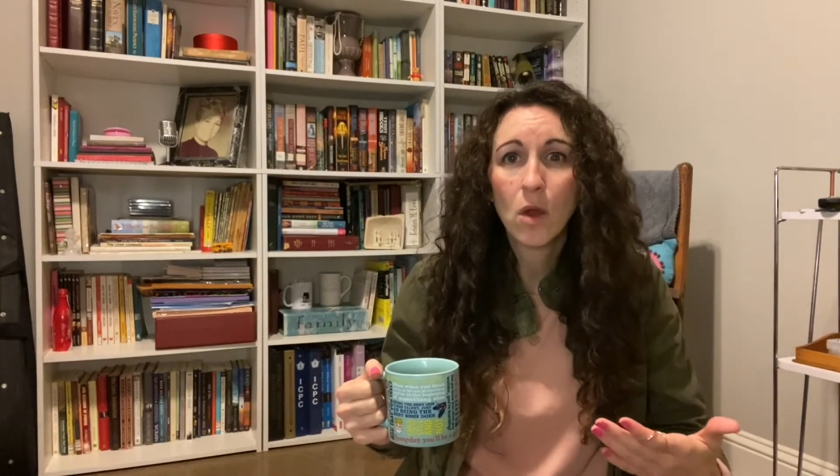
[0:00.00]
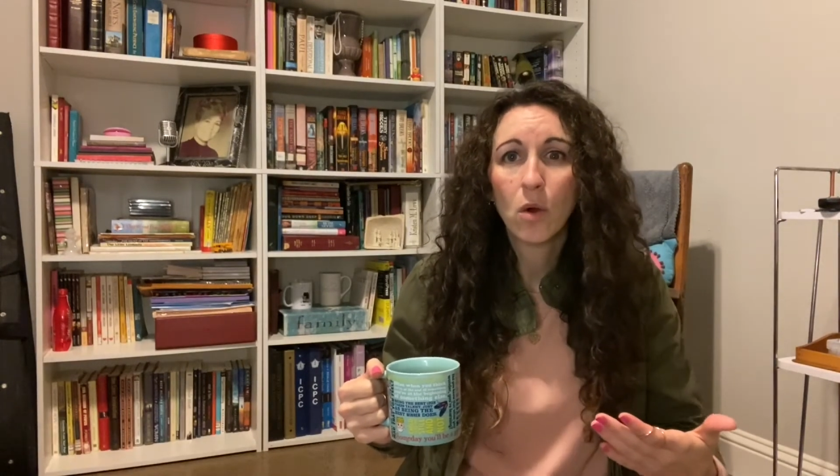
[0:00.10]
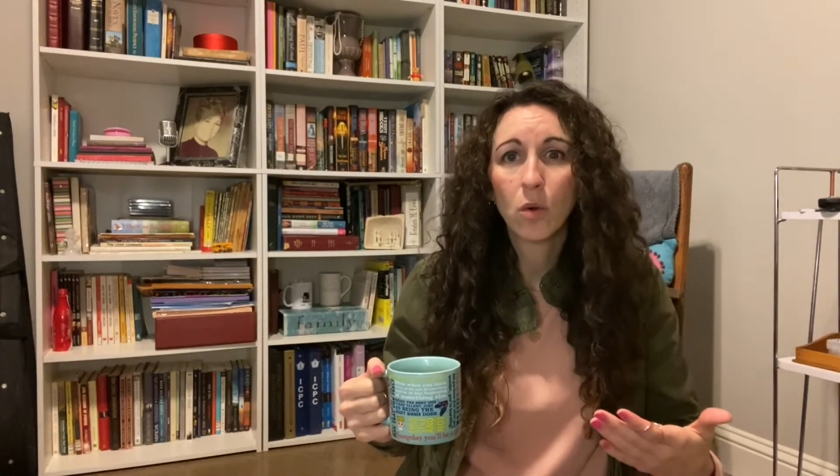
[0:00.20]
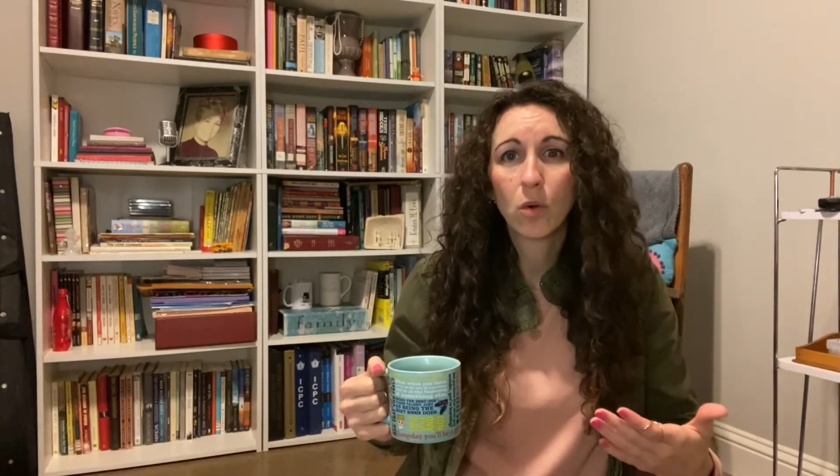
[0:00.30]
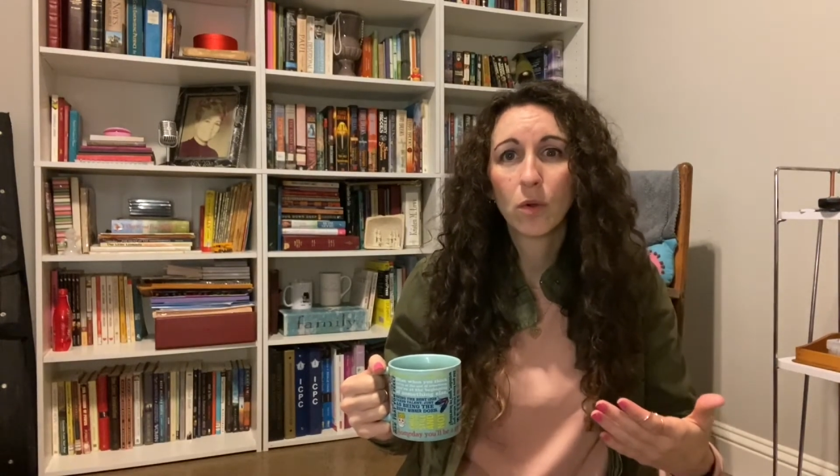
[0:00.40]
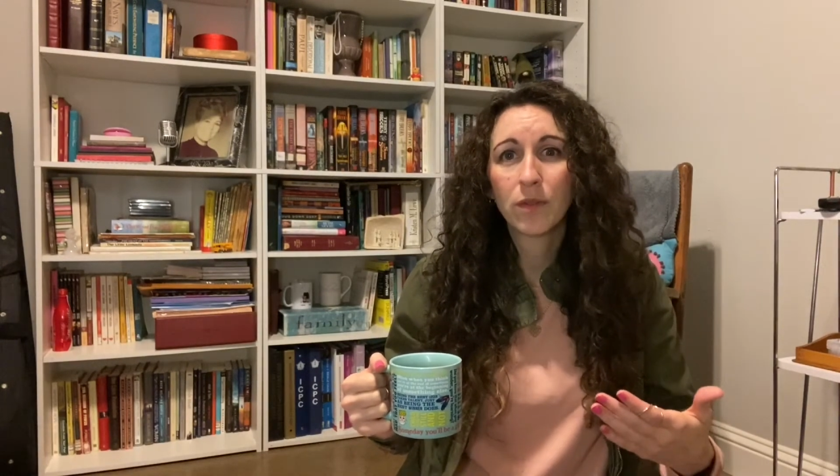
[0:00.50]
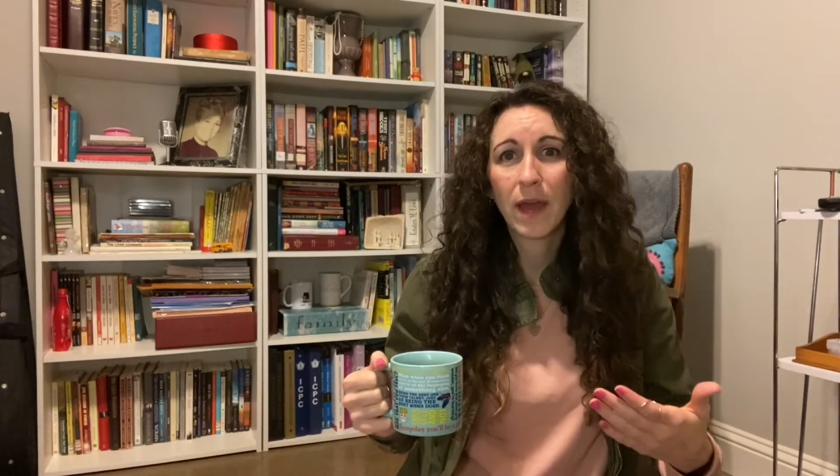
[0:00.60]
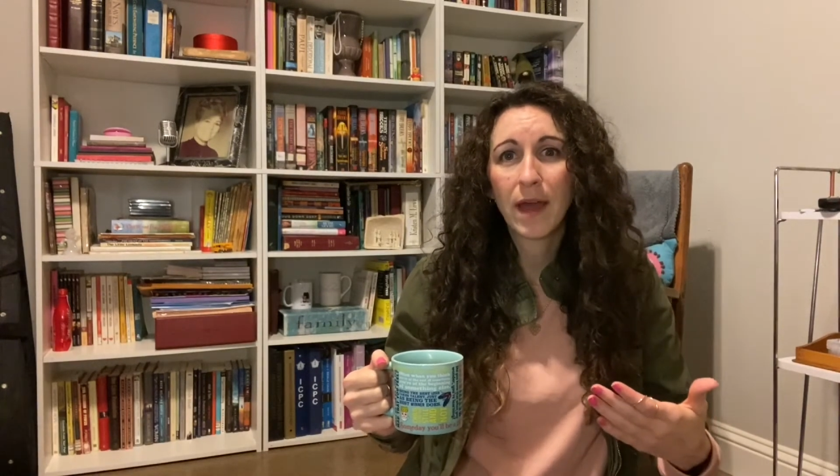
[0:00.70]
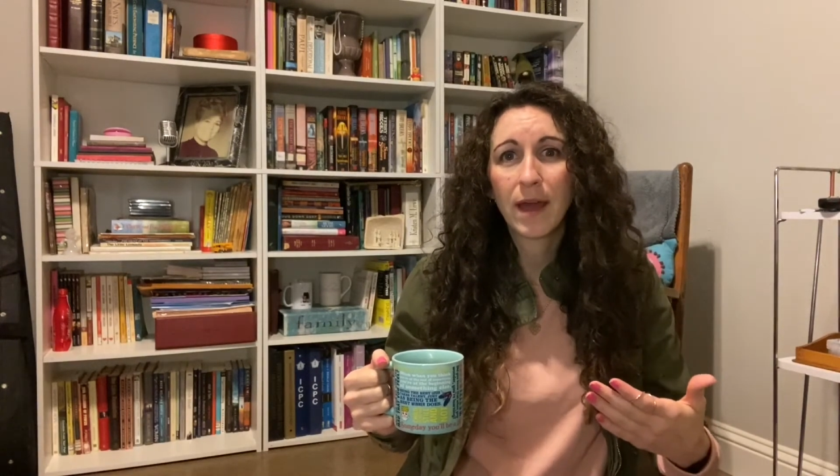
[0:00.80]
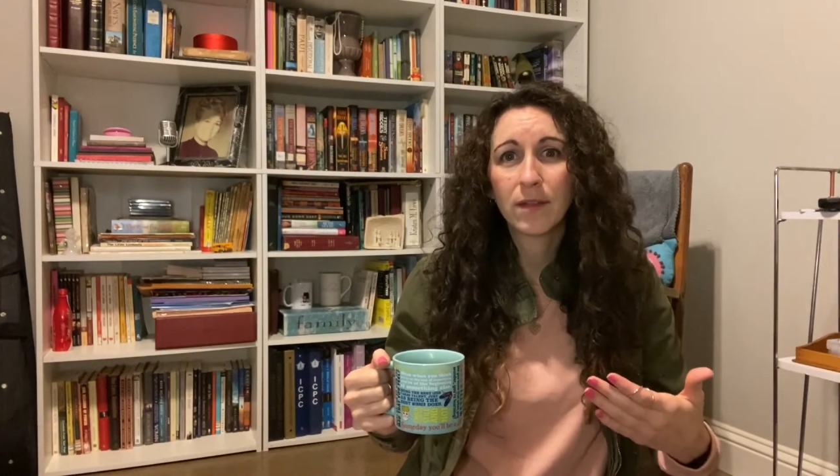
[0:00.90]
or
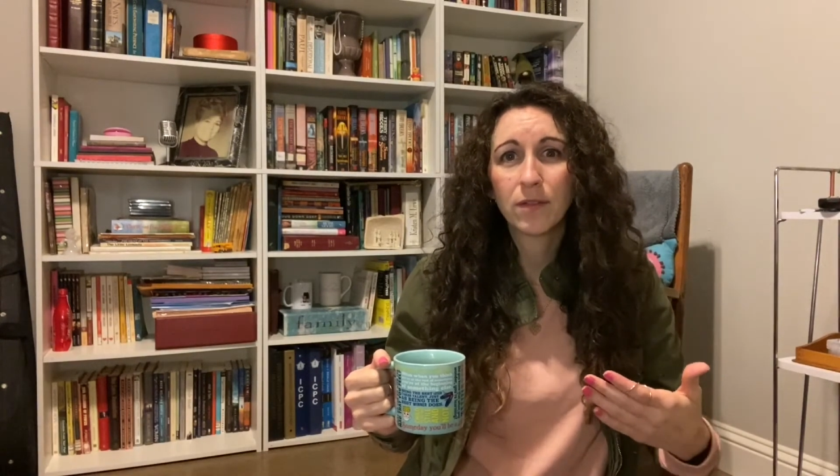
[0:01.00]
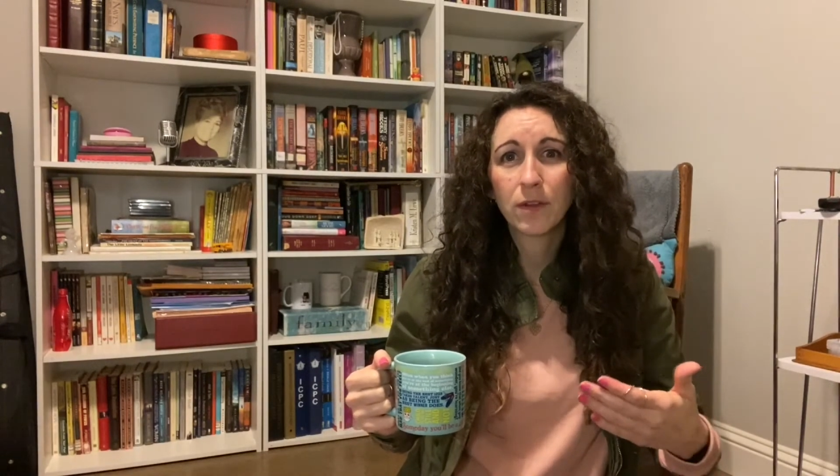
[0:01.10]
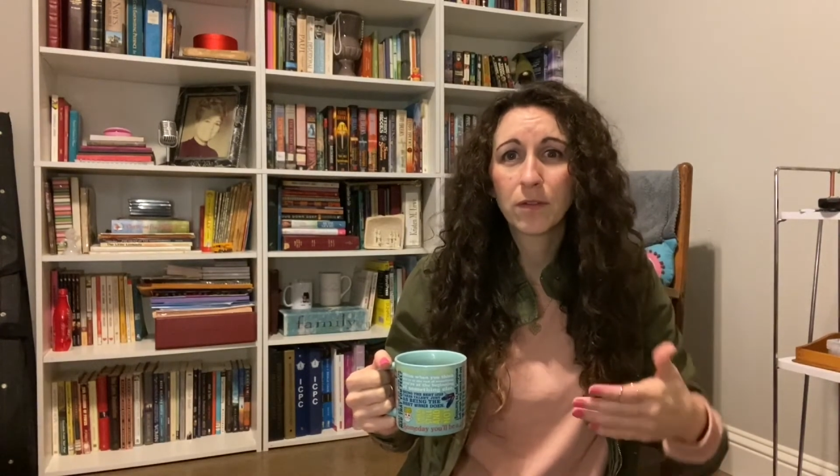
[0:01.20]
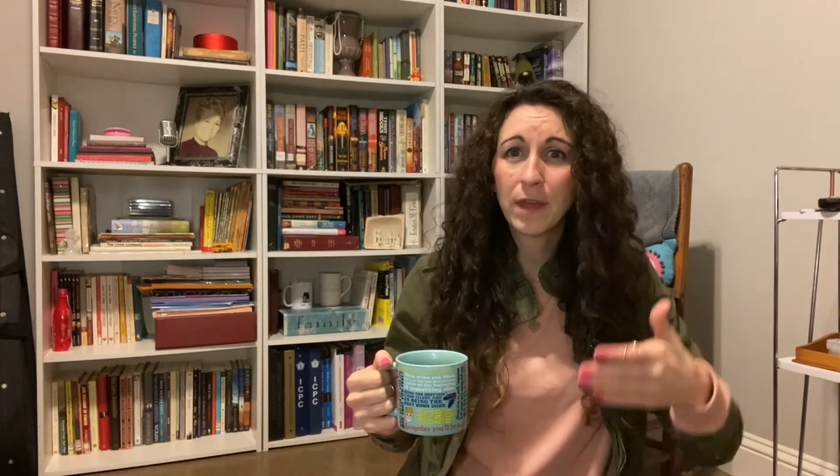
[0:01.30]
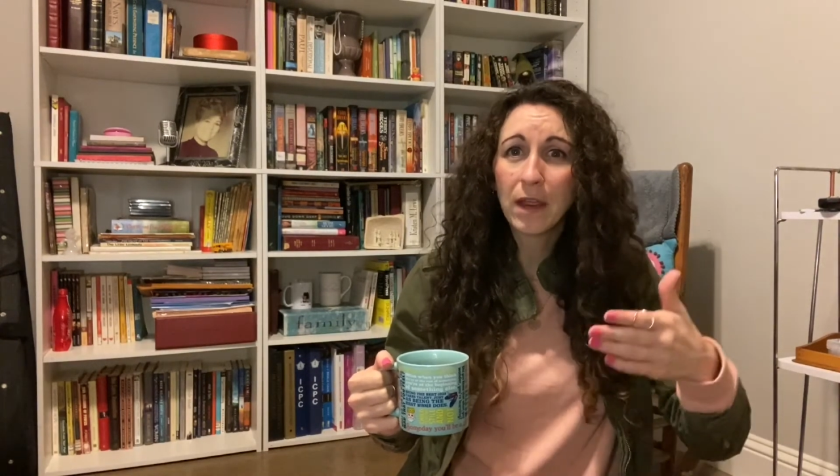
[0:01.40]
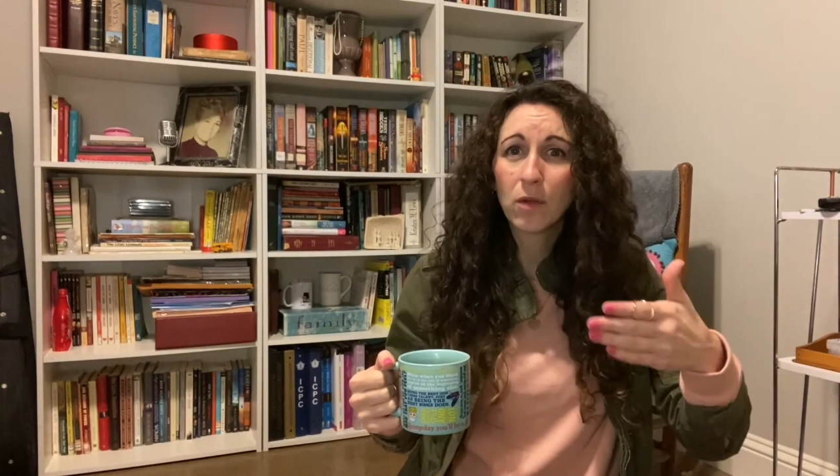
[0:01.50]
that they're there